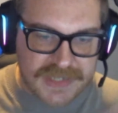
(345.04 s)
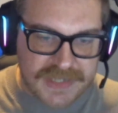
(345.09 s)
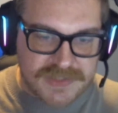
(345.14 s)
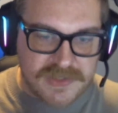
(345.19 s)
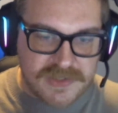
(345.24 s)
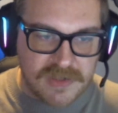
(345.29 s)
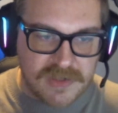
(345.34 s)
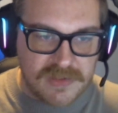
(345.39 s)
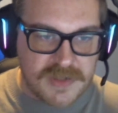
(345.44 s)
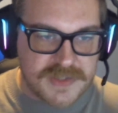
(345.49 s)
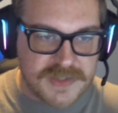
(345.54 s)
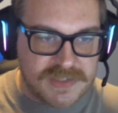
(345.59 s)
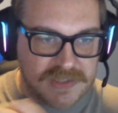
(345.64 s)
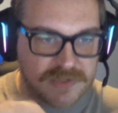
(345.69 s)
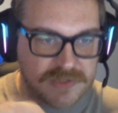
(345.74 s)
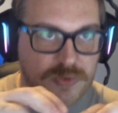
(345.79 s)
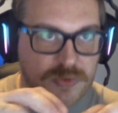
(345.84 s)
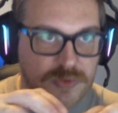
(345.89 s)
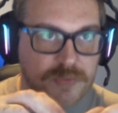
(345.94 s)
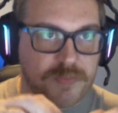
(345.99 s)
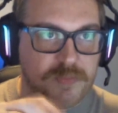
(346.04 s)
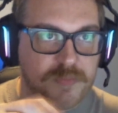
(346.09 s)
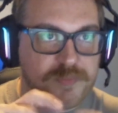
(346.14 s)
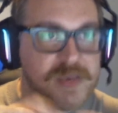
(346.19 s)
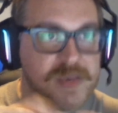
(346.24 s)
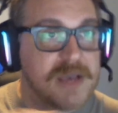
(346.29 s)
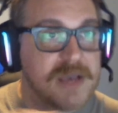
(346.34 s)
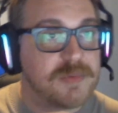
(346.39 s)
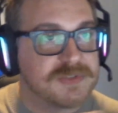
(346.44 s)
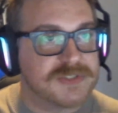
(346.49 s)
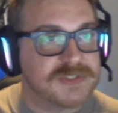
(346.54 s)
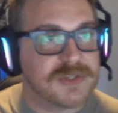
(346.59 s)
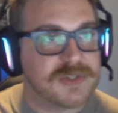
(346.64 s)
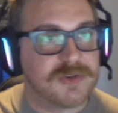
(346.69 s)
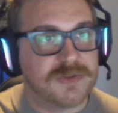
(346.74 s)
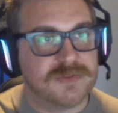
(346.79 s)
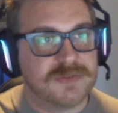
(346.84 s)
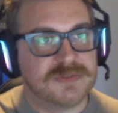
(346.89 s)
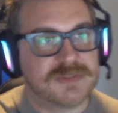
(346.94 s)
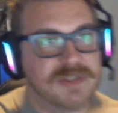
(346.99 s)
and it's got lots of little pebble
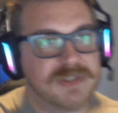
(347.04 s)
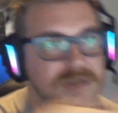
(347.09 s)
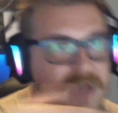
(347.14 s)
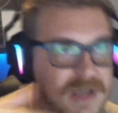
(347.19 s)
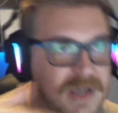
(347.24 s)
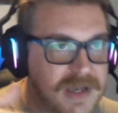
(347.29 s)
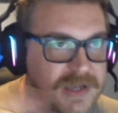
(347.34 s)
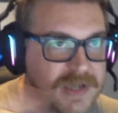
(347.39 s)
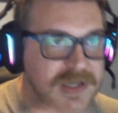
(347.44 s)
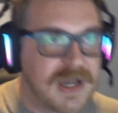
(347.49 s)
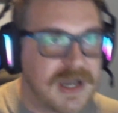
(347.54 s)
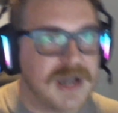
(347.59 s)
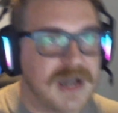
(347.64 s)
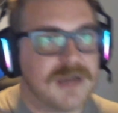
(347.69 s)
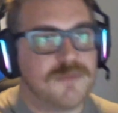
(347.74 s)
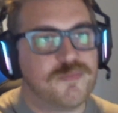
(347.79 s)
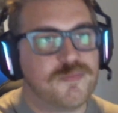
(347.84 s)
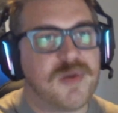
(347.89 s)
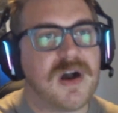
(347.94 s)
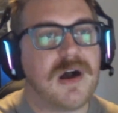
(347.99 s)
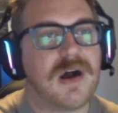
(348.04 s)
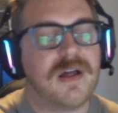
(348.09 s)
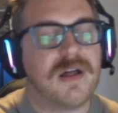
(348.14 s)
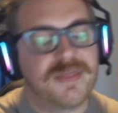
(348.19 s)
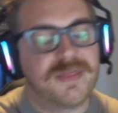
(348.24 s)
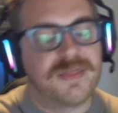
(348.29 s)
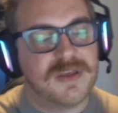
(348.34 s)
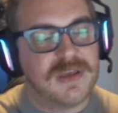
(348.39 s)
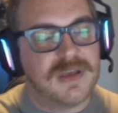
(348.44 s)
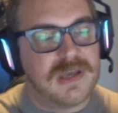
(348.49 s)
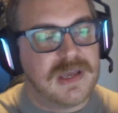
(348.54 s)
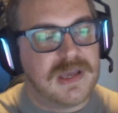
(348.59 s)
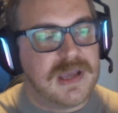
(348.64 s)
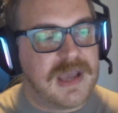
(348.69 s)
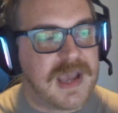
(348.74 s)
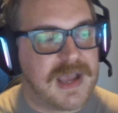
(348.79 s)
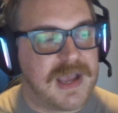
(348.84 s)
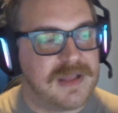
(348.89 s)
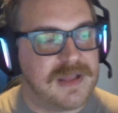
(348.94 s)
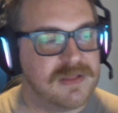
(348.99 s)
stone garden paths,
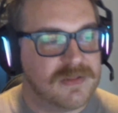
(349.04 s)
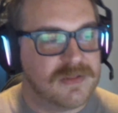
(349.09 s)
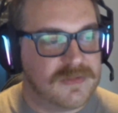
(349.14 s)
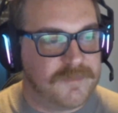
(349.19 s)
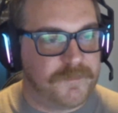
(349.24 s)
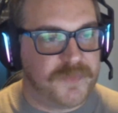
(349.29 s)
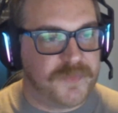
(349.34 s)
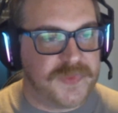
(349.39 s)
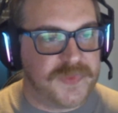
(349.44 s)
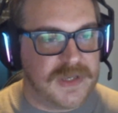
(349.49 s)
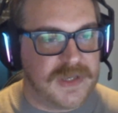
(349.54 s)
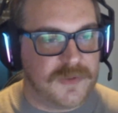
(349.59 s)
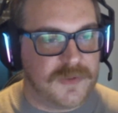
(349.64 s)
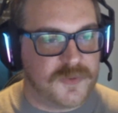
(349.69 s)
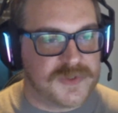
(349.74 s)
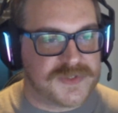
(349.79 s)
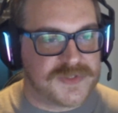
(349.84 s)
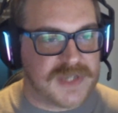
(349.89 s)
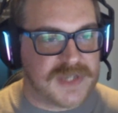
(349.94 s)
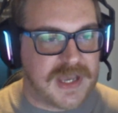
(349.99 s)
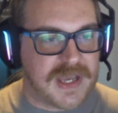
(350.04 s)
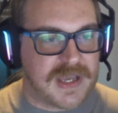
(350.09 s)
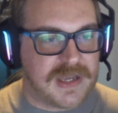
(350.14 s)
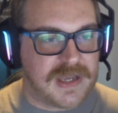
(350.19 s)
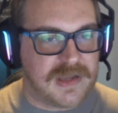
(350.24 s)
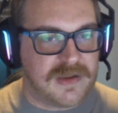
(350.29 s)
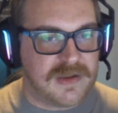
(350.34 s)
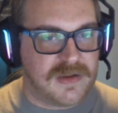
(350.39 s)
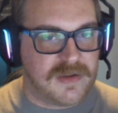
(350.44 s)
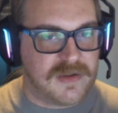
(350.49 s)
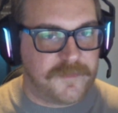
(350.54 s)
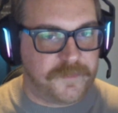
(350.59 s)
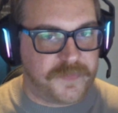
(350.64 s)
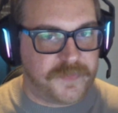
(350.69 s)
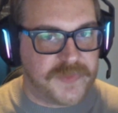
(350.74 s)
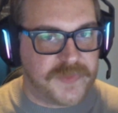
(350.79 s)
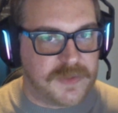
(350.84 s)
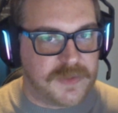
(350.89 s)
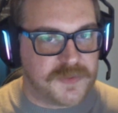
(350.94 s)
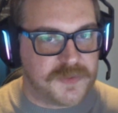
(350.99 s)
and it was a
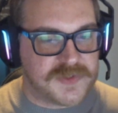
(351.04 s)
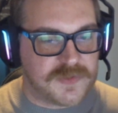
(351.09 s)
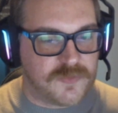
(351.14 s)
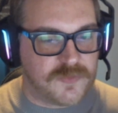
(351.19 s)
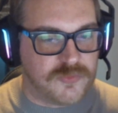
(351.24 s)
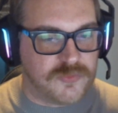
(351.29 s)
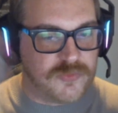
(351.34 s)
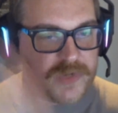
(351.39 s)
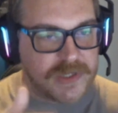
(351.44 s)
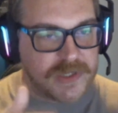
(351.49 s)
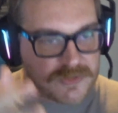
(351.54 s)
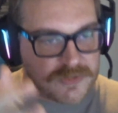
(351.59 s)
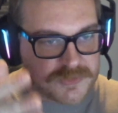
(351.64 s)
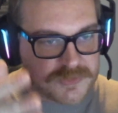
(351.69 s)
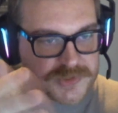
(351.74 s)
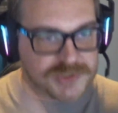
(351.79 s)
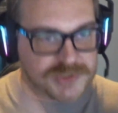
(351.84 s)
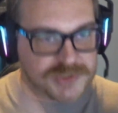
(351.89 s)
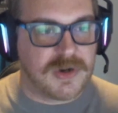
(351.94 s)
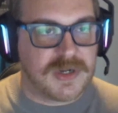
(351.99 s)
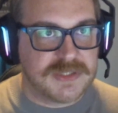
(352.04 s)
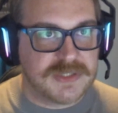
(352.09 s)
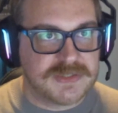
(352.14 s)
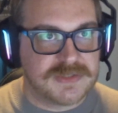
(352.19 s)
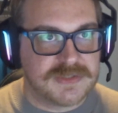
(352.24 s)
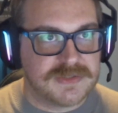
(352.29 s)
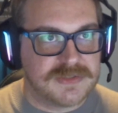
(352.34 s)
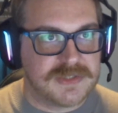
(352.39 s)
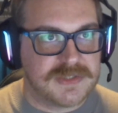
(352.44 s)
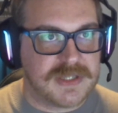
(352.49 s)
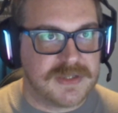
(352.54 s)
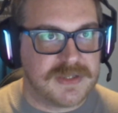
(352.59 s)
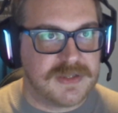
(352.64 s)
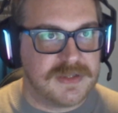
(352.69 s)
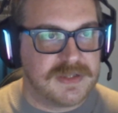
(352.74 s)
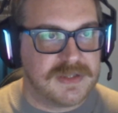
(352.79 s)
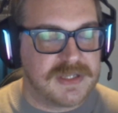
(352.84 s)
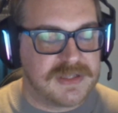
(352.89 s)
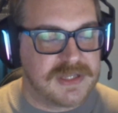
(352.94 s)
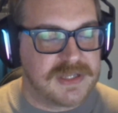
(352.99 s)
real shot that
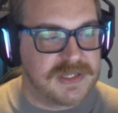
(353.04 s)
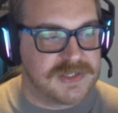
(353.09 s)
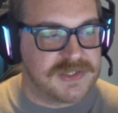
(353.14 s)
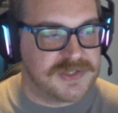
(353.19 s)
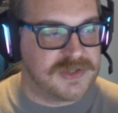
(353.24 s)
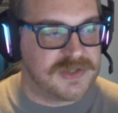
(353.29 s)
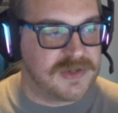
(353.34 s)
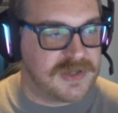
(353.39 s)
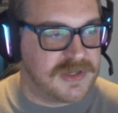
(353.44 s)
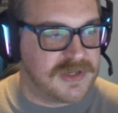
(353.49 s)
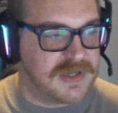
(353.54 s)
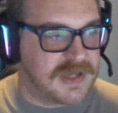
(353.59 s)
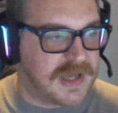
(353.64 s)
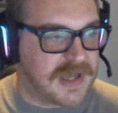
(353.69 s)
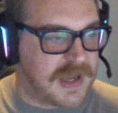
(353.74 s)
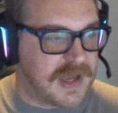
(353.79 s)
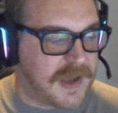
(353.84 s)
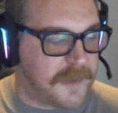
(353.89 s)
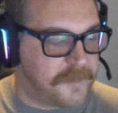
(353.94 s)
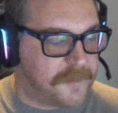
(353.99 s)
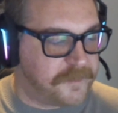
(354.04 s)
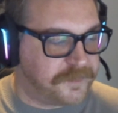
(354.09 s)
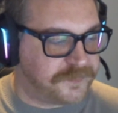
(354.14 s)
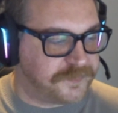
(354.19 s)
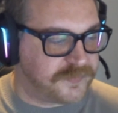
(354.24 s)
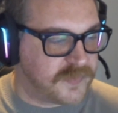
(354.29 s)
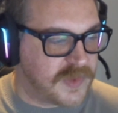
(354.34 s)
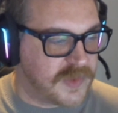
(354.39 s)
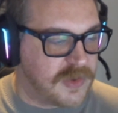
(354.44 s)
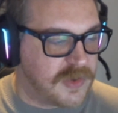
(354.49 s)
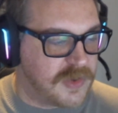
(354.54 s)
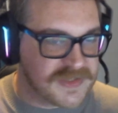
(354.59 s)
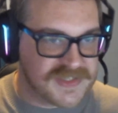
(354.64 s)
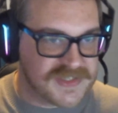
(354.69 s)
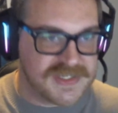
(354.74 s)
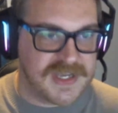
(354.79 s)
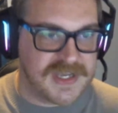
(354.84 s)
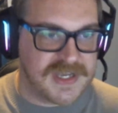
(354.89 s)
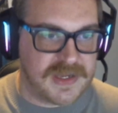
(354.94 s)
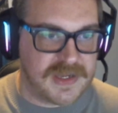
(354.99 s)
they'd shot on
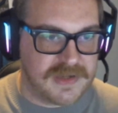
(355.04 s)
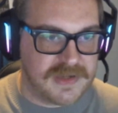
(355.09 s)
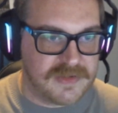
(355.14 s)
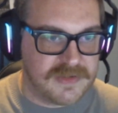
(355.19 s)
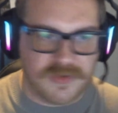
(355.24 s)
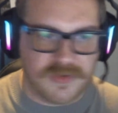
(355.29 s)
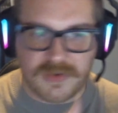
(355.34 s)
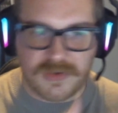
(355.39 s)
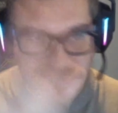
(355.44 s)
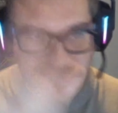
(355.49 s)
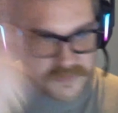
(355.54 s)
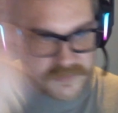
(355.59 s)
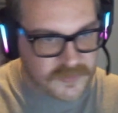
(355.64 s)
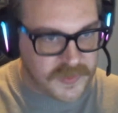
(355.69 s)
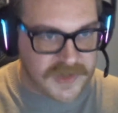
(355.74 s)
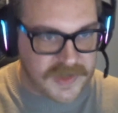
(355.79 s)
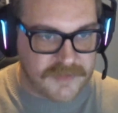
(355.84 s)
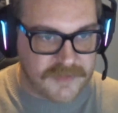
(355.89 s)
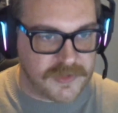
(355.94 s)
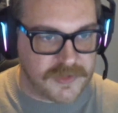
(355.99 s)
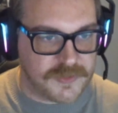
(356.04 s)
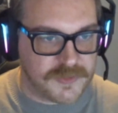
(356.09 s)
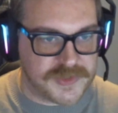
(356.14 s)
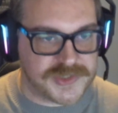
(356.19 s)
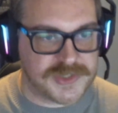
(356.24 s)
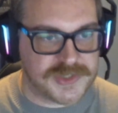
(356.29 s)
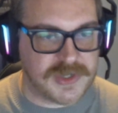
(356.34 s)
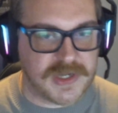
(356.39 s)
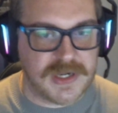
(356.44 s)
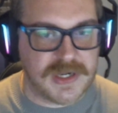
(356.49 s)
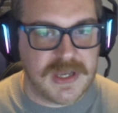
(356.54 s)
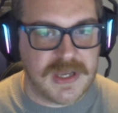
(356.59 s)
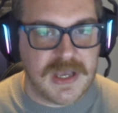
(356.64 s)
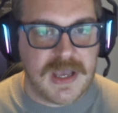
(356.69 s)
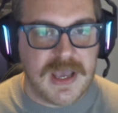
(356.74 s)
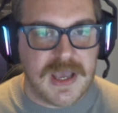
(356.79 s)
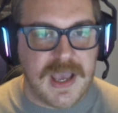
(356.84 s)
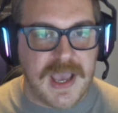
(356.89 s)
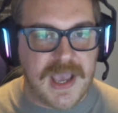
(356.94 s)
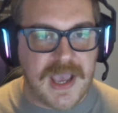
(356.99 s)
set or wherever it was shot,
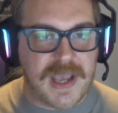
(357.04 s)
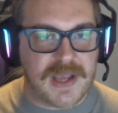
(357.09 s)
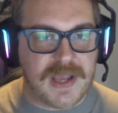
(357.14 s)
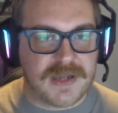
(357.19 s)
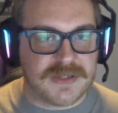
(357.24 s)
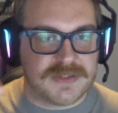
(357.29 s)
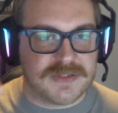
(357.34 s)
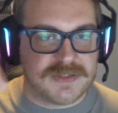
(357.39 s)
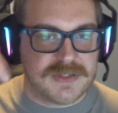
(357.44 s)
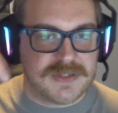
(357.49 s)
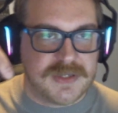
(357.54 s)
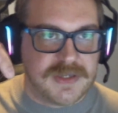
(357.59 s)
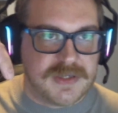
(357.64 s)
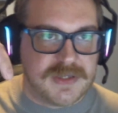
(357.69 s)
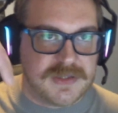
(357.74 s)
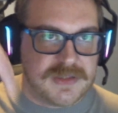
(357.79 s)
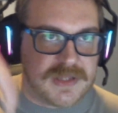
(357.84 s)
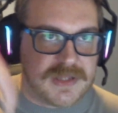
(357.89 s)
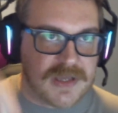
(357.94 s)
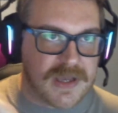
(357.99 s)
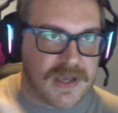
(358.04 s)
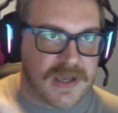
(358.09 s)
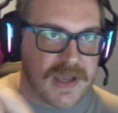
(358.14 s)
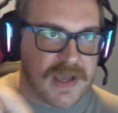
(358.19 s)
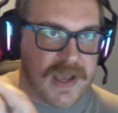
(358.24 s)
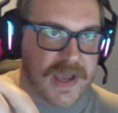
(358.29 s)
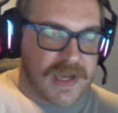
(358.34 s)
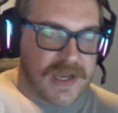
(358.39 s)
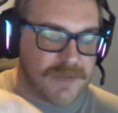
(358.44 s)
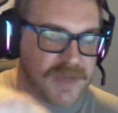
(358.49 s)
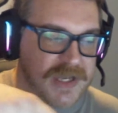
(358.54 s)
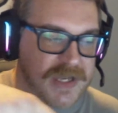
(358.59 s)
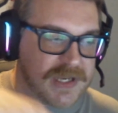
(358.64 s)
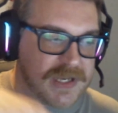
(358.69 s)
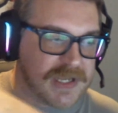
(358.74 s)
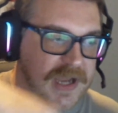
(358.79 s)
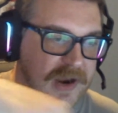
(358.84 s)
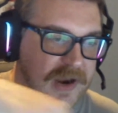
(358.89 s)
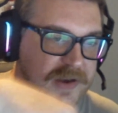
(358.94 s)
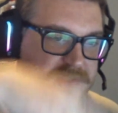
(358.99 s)
and the animated
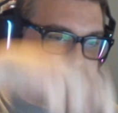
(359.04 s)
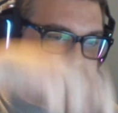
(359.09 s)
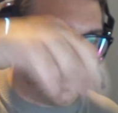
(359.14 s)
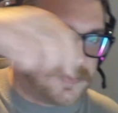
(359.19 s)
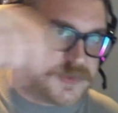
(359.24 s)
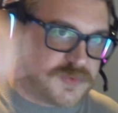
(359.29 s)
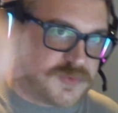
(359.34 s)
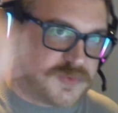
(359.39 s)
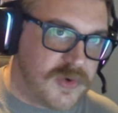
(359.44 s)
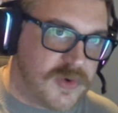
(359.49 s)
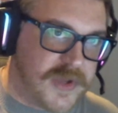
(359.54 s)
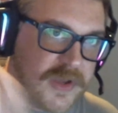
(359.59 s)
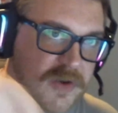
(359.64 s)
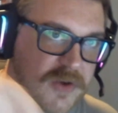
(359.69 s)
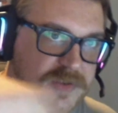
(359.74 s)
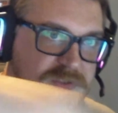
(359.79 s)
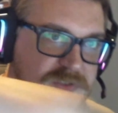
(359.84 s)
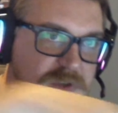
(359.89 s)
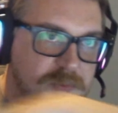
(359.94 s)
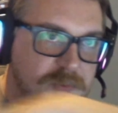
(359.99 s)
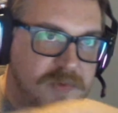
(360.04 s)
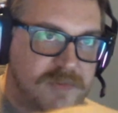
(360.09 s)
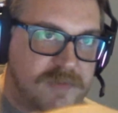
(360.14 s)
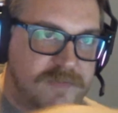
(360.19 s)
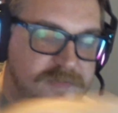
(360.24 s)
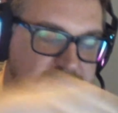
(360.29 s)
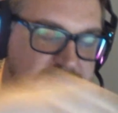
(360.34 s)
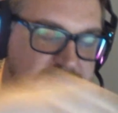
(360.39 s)
character was walking on top of